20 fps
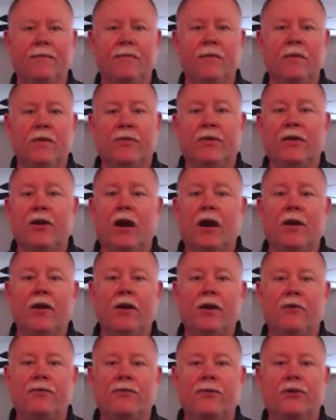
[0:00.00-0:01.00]
For the
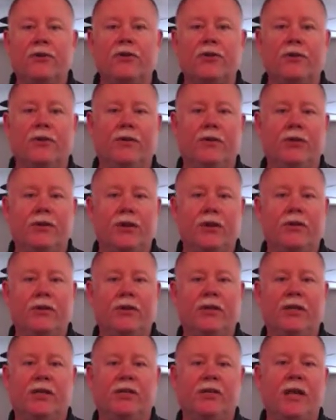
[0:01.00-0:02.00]
audio version of the show,
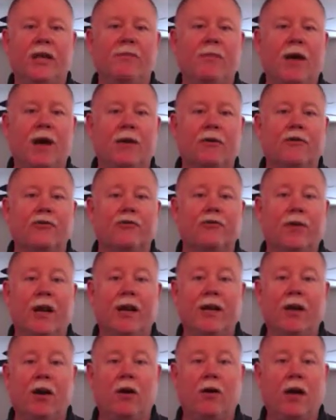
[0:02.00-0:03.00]
it's SA Matters
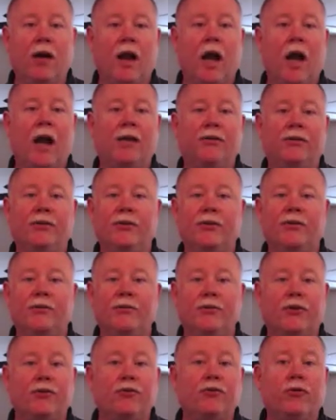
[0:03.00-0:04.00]
Radio on
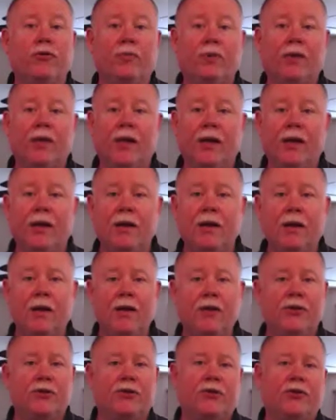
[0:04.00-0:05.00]
iTunes, Google Play,
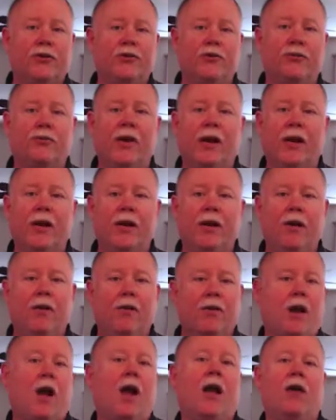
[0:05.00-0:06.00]
Stitcher Radio,
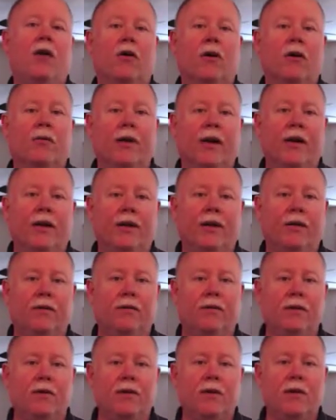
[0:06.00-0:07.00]
or iHeartRadio.
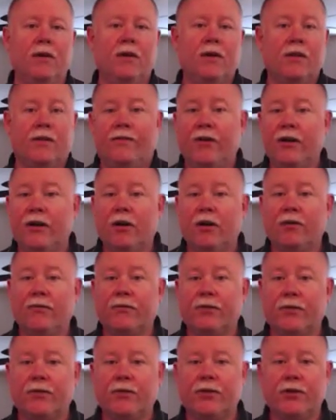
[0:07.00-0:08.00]
The video
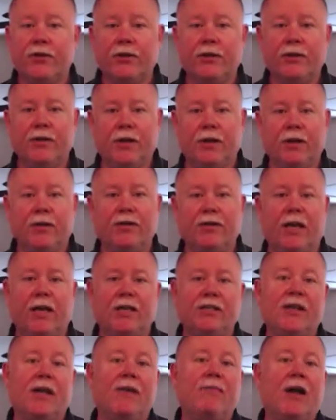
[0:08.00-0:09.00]
version is
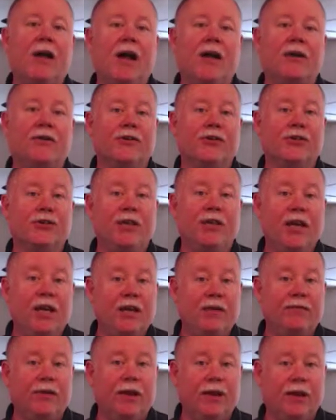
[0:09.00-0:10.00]
SA Matters
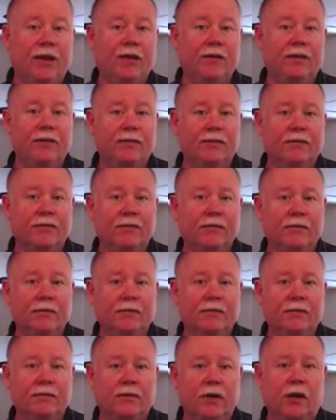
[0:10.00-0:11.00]
TV
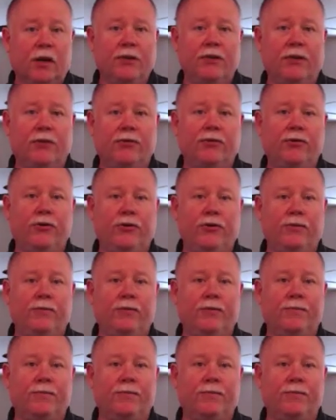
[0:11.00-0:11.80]
on YouTube.